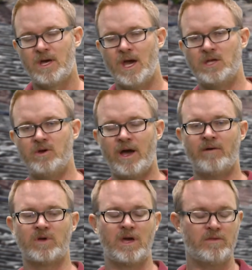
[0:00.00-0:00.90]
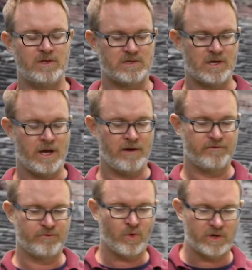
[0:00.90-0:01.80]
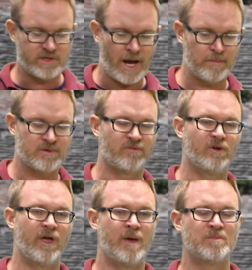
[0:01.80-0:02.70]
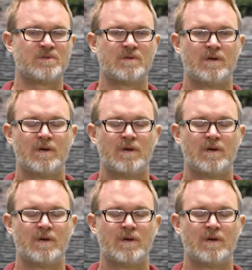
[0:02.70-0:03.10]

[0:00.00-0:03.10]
And you have, again, these four types of claims.